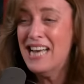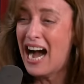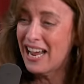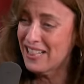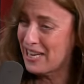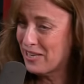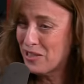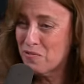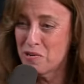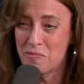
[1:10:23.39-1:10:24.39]
annihilated
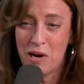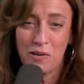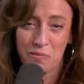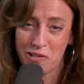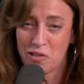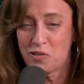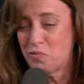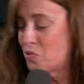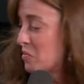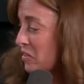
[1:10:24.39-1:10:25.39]
the room, and Holtzman just
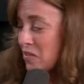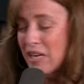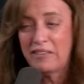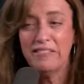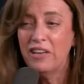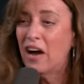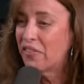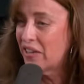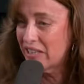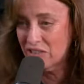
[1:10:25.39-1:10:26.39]
took her like
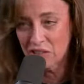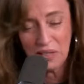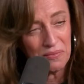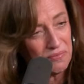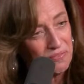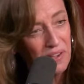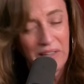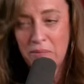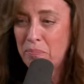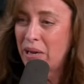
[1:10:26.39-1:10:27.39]
nothing. Just a
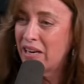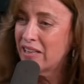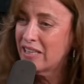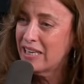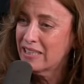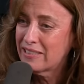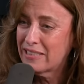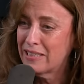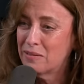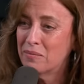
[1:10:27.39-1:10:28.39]
fucking pain in the ass. He
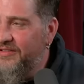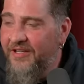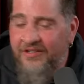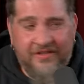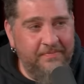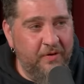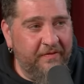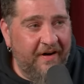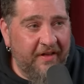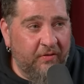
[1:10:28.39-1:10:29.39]
has no idea. She's
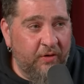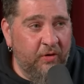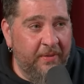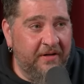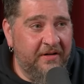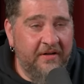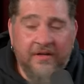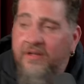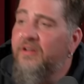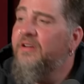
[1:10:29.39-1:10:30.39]
moving around like a Roomba.
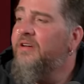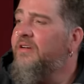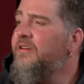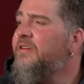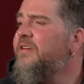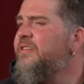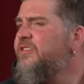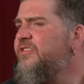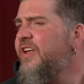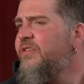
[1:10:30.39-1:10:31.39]
He's like,
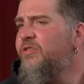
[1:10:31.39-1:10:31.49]
she's out of the